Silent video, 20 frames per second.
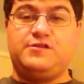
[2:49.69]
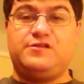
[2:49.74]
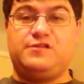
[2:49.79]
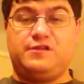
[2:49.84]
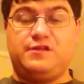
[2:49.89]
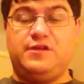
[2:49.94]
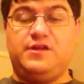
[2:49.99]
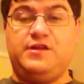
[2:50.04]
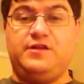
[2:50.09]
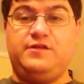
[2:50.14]
so
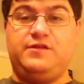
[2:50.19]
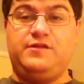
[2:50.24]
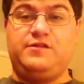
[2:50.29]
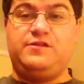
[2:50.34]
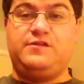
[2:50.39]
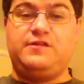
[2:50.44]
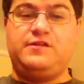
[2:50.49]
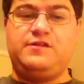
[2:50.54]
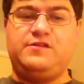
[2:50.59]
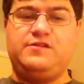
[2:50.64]
you know
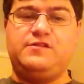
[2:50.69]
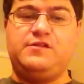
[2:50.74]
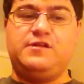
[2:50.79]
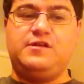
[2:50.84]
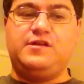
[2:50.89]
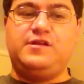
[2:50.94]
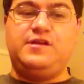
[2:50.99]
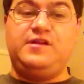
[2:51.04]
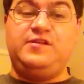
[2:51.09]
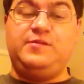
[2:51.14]
this is going to
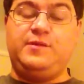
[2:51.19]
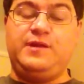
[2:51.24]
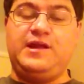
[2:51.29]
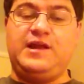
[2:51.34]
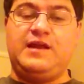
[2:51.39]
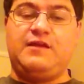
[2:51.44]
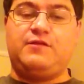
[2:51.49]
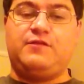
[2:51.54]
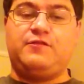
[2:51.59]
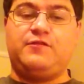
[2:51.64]
need to be
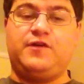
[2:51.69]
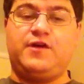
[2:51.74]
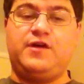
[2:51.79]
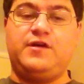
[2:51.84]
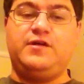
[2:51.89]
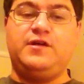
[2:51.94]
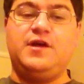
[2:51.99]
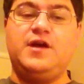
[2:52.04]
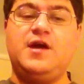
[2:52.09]
clarified,